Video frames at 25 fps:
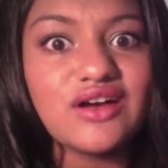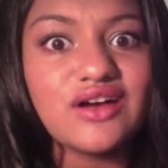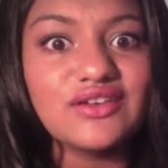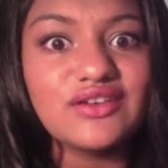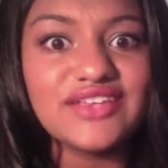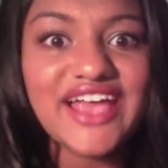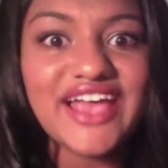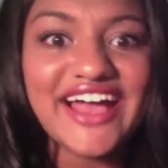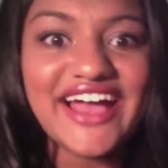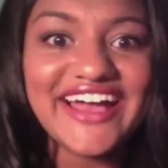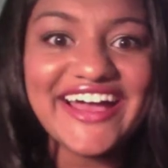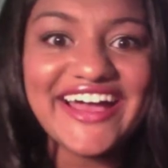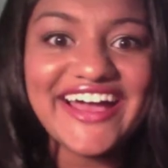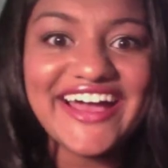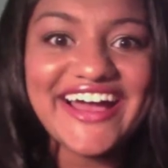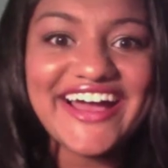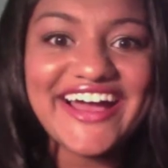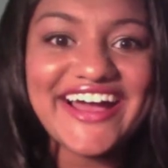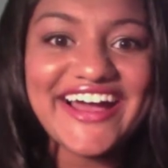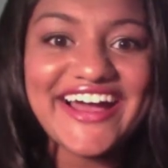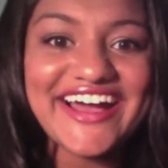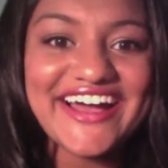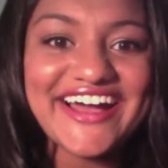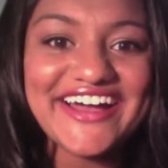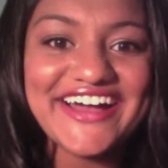yeah,
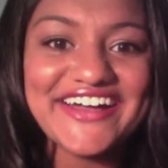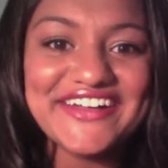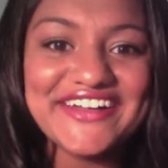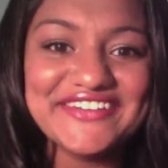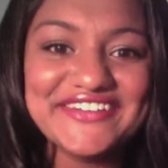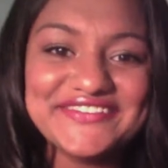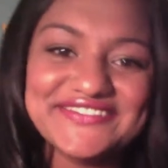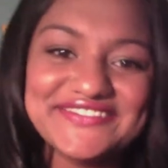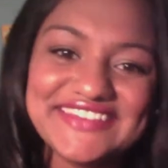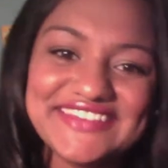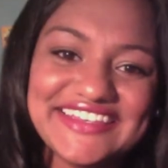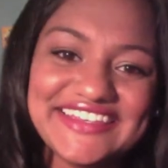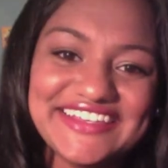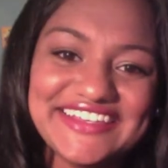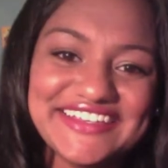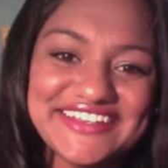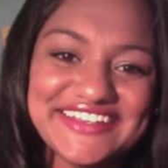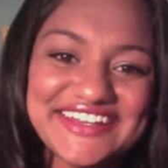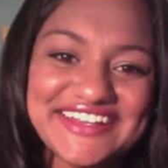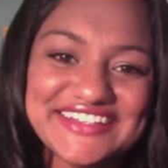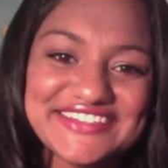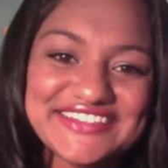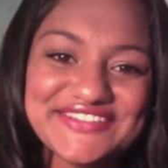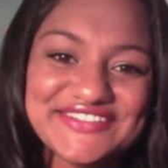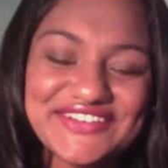um, thank you
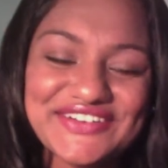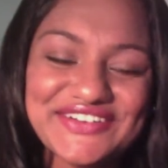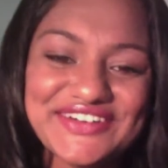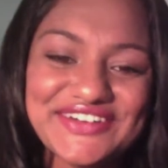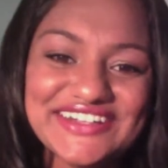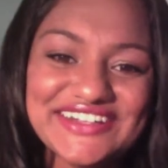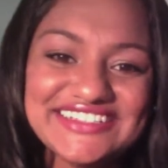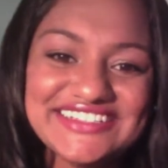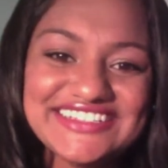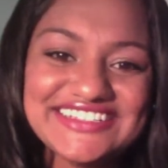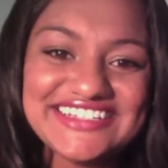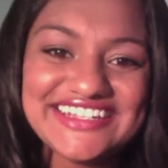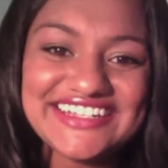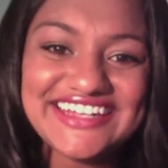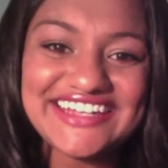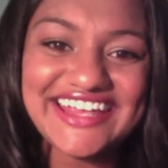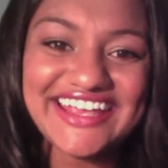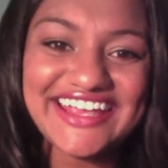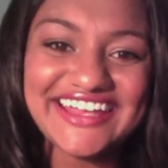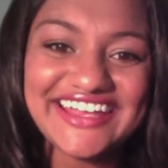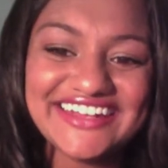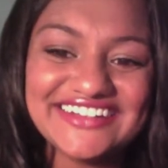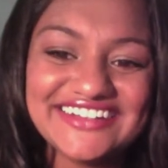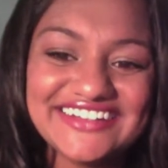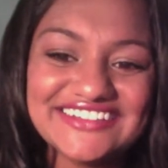guys for watching
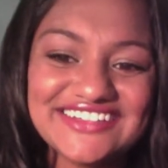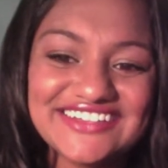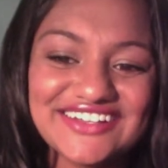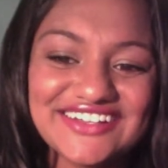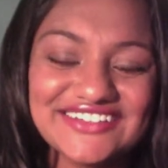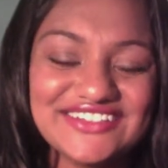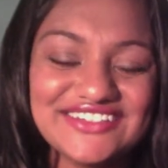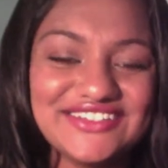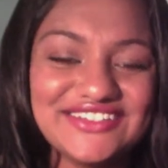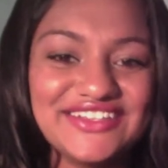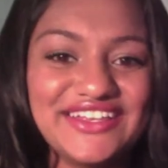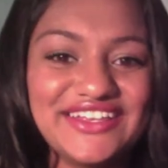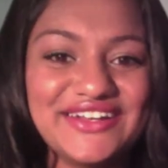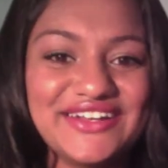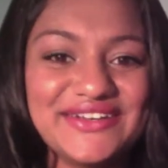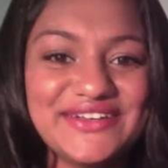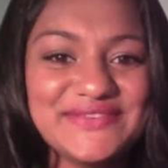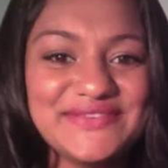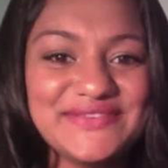and I'll talk to you later.